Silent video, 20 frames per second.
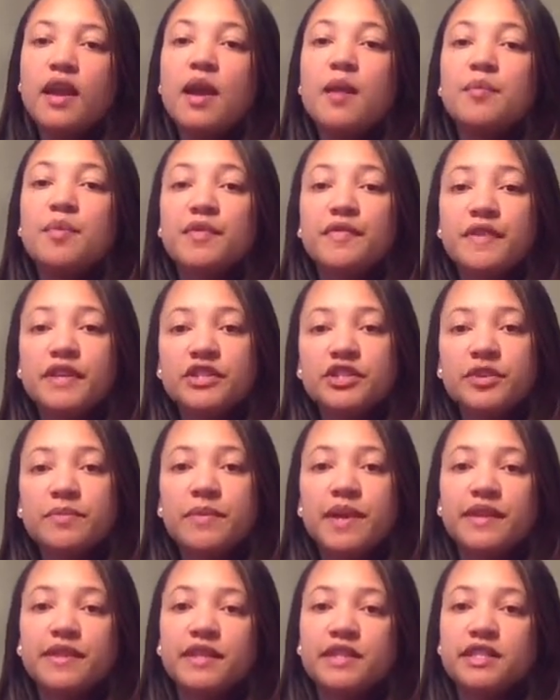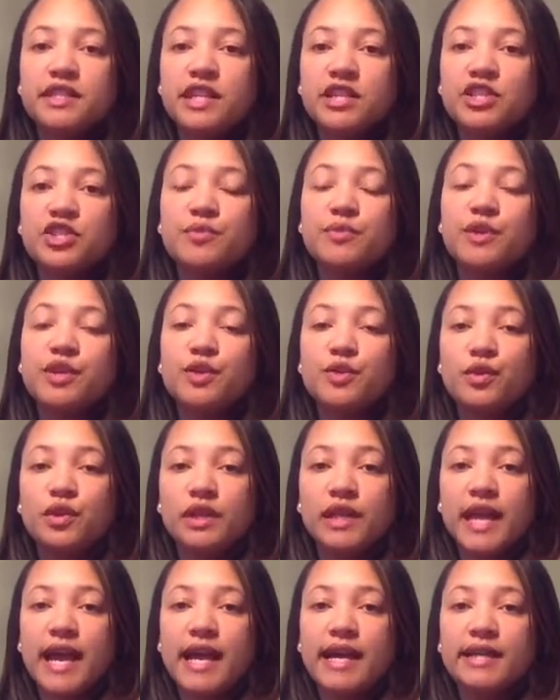Prevention methods that should be
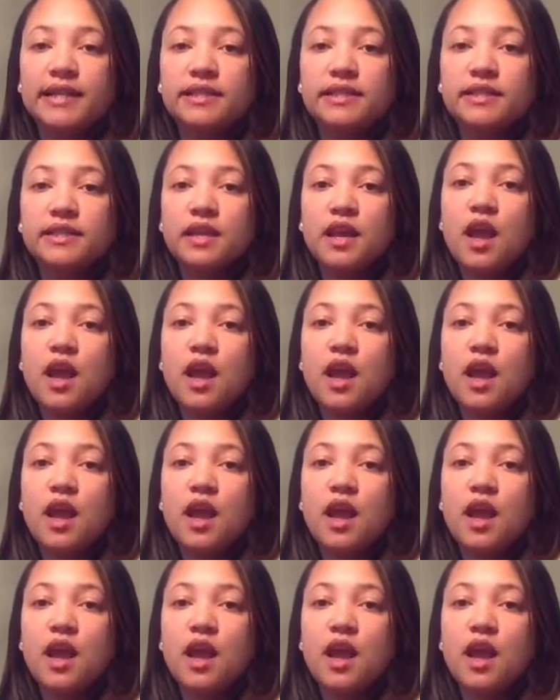utilized